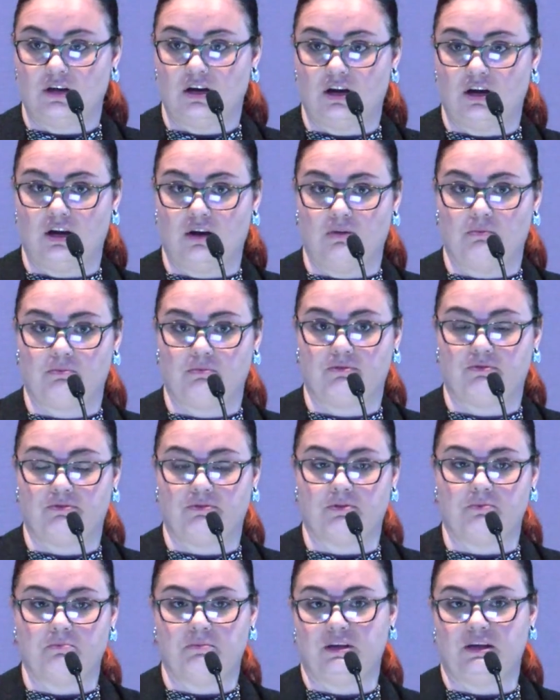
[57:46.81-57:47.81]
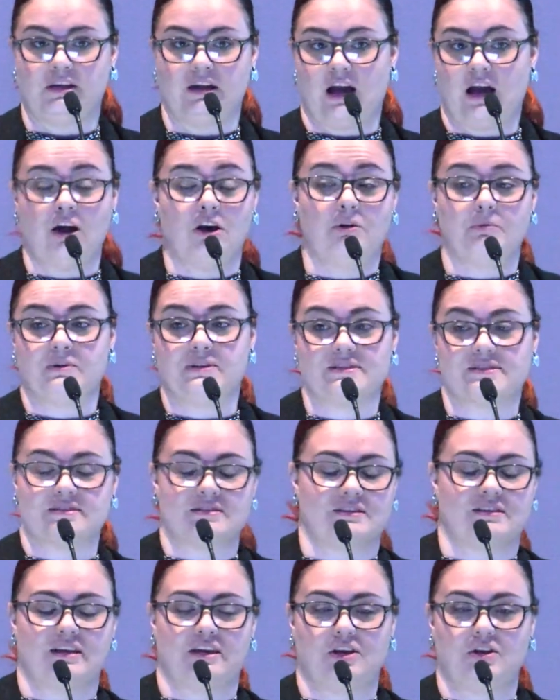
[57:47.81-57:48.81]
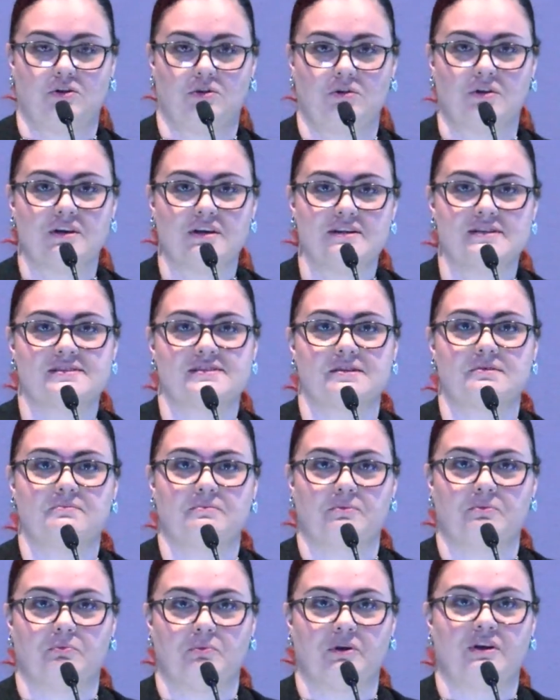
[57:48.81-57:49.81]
For me, I always, like, someone